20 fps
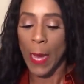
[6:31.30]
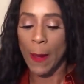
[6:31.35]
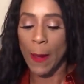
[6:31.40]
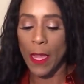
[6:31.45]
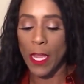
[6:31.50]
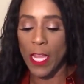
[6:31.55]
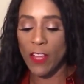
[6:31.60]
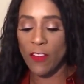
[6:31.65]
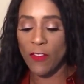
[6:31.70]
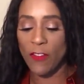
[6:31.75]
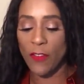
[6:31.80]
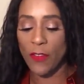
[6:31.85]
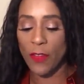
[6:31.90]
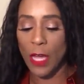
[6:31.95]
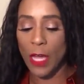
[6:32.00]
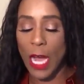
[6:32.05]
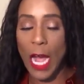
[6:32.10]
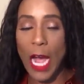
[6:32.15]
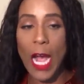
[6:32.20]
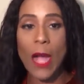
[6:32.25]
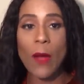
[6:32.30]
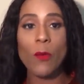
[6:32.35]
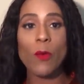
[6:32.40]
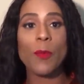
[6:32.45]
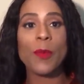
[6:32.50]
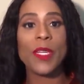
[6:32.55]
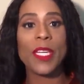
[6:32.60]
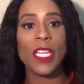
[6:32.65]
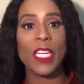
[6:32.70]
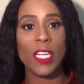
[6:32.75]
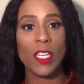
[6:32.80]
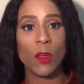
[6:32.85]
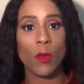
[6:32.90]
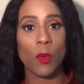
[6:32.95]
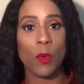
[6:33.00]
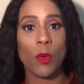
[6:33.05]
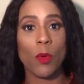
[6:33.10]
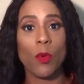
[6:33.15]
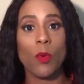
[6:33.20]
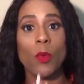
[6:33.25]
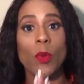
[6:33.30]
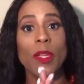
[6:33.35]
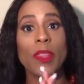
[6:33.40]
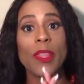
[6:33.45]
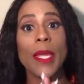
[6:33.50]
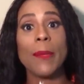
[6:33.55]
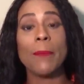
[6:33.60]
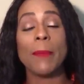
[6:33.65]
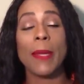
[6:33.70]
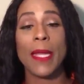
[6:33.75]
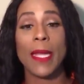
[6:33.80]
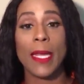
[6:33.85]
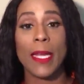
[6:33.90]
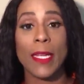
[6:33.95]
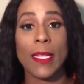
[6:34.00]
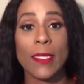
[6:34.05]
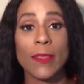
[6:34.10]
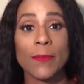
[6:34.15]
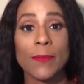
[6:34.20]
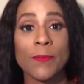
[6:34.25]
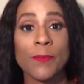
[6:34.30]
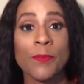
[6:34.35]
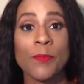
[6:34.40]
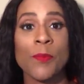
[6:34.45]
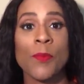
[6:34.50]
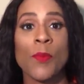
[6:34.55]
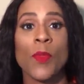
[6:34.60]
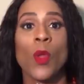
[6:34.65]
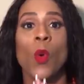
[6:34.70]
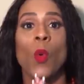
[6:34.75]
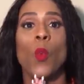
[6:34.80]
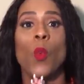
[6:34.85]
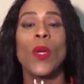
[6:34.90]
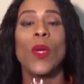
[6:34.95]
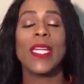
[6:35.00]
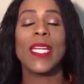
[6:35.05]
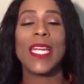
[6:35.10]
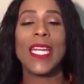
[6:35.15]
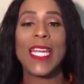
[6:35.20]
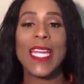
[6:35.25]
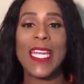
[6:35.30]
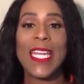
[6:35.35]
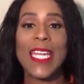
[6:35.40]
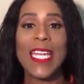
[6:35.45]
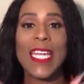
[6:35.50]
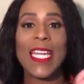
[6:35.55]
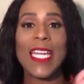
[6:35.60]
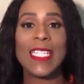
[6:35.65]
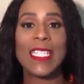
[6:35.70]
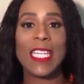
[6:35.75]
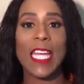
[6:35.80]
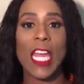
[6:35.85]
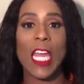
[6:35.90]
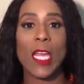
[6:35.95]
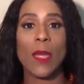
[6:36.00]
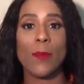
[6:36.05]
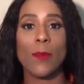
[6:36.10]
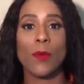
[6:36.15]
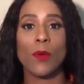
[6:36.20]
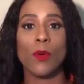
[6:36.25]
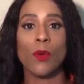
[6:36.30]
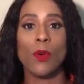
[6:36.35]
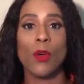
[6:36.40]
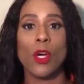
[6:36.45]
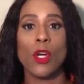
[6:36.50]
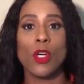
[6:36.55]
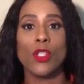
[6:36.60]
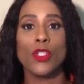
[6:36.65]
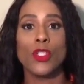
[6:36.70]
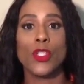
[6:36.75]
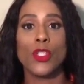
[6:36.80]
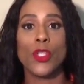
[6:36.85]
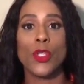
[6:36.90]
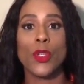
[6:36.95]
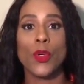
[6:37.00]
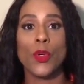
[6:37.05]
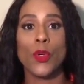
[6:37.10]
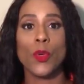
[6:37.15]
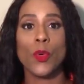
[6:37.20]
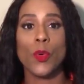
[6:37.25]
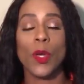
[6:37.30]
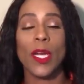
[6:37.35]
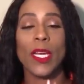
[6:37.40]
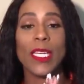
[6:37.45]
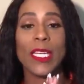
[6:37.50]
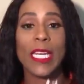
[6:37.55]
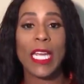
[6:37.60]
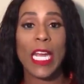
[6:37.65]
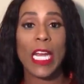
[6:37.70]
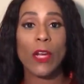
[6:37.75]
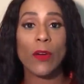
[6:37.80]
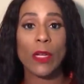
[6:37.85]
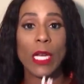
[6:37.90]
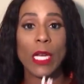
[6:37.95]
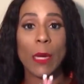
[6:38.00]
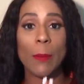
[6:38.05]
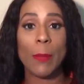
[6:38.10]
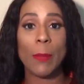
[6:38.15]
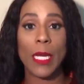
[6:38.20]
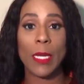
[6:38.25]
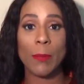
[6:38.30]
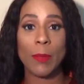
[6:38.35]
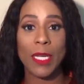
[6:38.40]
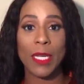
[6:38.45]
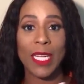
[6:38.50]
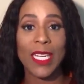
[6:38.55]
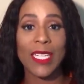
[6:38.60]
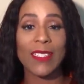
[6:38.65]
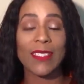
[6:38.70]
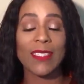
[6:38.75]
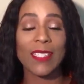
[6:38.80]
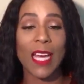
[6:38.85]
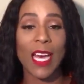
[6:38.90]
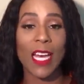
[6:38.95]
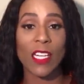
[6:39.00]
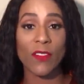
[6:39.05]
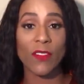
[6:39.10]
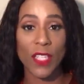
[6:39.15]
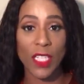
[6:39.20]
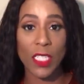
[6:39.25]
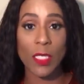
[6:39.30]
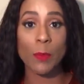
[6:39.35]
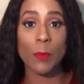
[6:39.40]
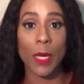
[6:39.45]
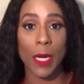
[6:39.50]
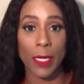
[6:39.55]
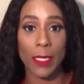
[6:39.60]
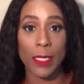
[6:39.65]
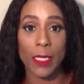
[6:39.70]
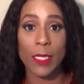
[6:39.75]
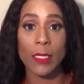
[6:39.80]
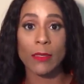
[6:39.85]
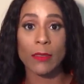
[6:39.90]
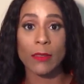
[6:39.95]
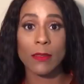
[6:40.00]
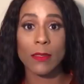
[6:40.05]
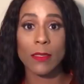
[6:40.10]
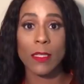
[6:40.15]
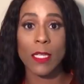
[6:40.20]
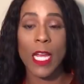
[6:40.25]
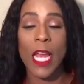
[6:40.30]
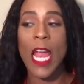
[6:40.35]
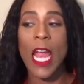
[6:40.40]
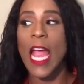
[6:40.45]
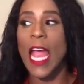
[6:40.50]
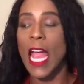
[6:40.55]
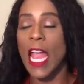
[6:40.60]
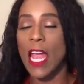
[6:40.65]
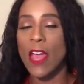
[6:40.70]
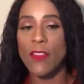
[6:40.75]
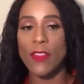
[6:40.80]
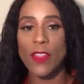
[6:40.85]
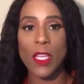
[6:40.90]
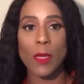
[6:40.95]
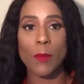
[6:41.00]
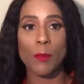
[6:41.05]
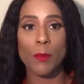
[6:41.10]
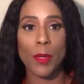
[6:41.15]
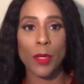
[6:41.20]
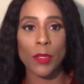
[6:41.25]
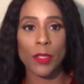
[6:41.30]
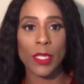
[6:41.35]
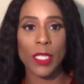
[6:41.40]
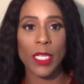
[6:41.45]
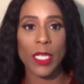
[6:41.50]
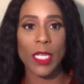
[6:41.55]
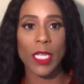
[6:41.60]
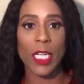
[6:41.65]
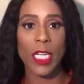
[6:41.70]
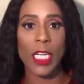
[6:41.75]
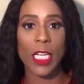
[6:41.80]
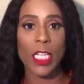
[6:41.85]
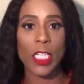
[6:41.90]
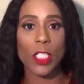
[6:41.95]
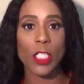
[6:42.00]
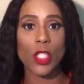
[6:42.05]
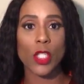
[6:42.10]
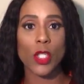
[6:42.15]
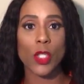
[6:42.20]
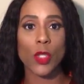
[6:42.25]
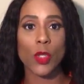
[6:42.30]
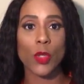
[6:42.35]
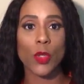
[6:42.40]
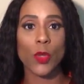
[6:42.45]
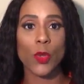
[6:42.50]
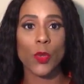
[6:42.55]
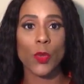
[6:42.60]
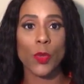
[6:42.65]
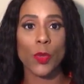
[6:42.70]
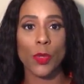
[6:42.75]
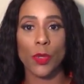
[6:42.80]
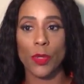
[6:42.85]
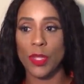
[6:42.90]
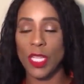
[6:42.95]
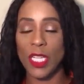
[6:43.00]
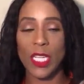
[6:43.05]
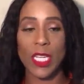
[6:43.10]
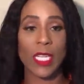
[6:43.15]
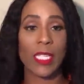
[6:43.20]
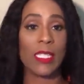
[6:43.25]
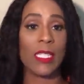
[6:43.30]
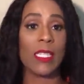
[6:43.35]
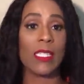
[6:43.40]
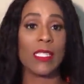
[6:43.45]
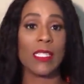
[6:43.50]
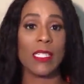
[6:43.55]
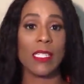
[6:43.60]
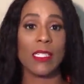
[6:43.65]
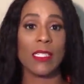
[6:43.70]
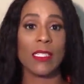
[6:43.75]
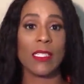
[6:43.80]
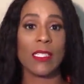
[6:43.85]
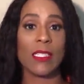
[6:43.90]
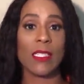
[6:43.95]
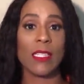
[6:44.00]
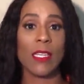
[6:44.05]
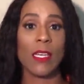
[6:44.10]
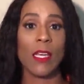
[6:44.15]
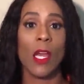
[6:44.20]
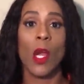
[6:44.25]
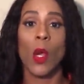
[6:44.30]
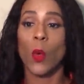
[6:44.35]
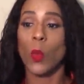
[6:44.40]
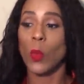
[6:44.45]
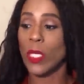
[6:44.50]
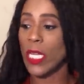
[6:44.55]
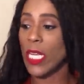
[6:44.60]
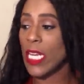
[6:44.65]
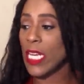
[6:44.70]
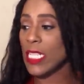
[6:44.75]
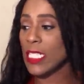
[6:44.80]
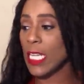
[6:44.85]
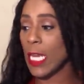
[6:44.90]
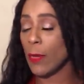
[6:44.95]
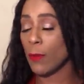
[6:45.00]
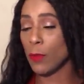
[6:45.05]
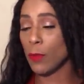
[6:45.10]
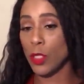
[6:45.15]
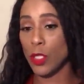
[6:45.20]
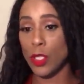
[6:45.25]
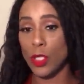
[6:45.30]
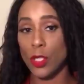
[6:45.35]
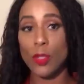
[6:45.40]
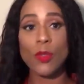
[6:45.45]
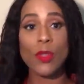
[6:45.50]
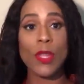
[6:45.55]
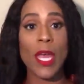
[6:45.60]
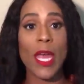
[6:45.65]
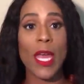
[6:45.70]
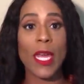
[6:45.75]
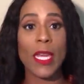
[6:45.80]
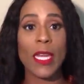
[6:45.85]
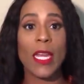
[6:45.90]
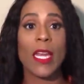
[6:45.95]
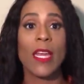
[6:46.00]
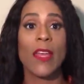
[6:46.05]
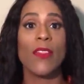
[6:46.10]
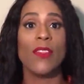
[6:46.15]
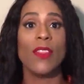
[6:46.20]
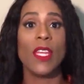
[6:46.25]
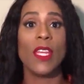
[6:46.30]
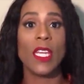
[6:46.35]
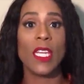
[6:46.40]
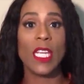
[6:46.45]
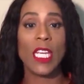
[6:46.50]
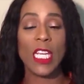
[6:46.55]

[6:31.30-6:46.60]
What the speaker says: If I will be equal with a man when he is able to carry a baby inside of his body and then birth it into the existence. When he is able to do that, then